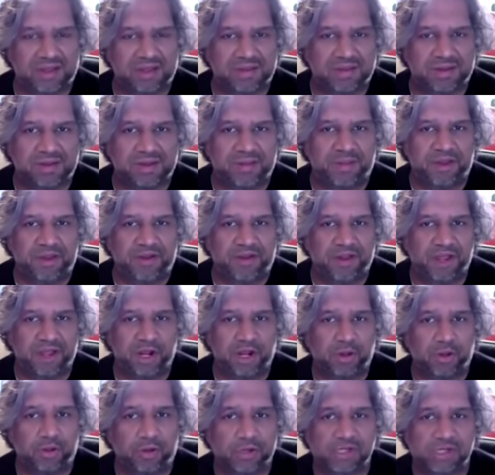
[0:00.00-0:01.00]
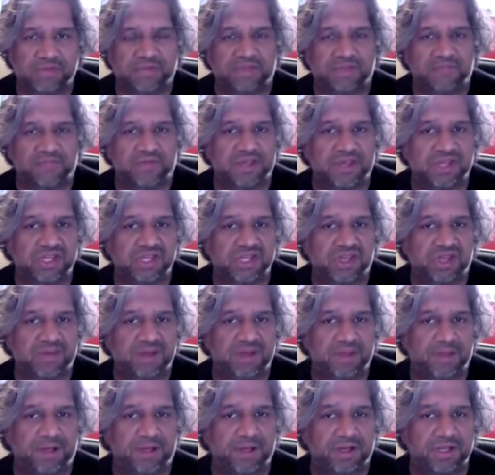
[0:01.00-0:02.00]
appearing at Lord's for the first time in
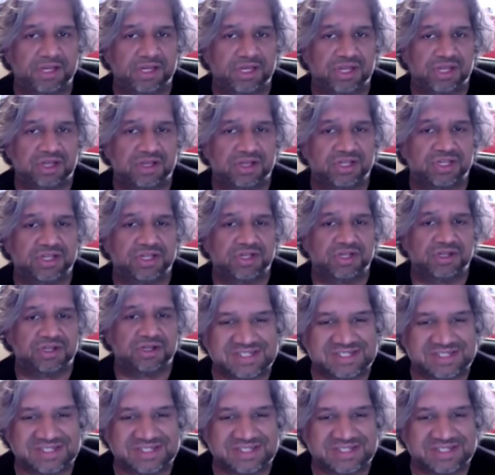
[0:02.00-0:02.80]
a Pakistan shirt?